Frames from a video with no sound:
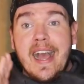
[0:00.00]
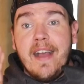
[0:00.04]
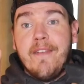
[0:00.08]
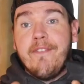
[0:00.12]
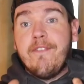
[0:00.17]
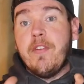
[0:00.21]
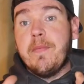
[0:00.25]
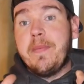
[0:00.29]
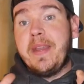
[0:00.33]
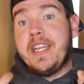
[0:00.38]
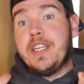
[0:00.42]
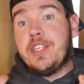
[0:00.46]

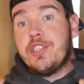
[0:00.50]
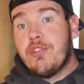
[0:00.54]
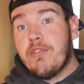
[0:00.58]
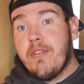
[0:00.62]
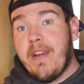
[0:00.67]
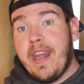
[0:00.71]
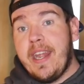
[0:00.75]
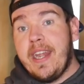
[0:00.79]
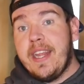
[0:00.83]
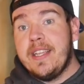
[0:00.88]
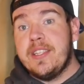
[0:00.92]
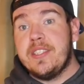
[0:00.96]
from a
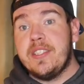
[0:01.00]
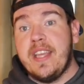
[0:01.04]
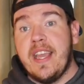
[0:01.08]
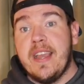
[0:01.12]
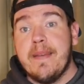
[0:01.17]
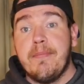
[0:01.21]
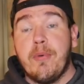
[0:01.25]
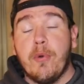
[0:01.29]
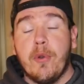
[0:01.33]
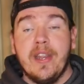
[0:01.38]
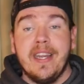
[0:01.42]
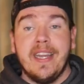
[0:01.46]
training
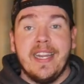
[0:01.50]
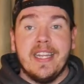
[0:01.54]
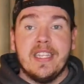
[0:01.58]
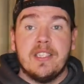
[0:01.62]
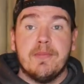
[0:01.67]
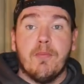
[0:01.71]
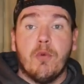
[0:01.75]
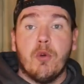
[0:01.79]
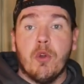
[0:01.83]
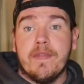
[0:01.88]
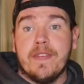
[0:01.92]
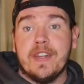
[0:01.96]
standpoint, it's
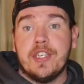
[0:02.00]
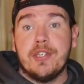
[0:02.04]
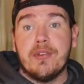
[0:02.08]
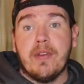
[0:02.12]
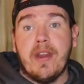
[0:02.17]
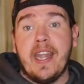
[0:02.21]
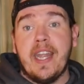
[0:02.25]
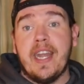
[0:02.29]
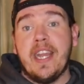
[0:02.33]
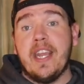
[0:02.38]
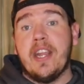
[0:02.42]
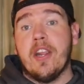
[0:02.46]
more of a
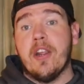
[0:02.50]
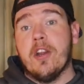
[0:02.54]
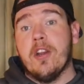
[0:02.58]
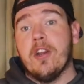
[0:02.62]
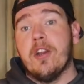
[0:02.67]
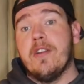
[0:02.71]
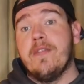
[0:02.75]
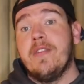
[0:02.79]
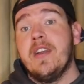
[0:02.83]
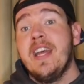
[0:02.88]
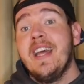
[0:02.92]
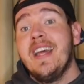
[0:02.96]
training
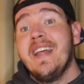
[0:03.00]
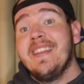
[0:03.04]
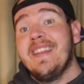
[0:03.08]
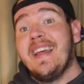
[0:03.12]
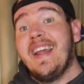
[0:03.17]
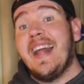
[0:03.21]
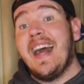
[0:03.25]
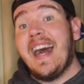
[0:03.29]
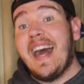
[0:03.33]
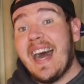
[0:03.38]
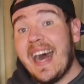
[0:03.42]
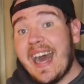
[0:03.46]
curve
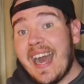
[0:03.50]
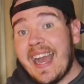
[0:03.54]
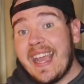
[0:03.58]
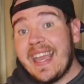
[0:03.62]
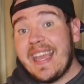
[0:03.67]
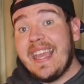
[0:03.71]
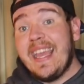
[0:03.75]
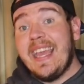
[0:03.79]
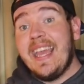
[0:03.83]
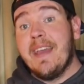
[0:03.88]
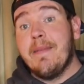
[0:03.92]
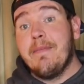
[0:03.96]
that
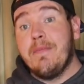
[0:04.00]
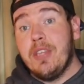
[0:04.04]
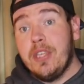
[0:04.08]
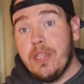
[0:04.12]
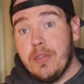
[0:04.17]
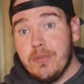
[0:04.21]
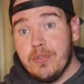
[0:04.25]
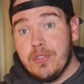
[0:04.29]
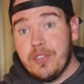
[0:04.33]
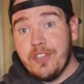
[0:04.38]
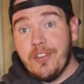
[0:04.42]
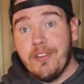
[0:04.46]
I am
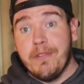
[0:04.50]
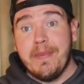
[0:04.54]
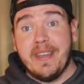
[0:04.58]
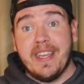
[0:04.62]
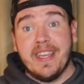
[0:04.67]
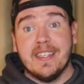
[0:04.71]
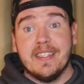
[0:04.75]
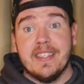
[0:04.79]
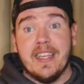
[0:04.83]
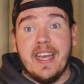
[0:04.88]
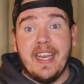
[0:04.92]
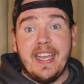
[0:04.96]
used to
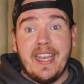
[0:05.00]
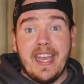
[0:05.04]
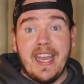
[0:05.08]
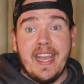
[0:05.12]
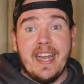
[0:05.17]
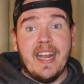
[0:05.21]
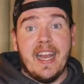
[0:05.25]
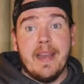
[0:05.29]
because again,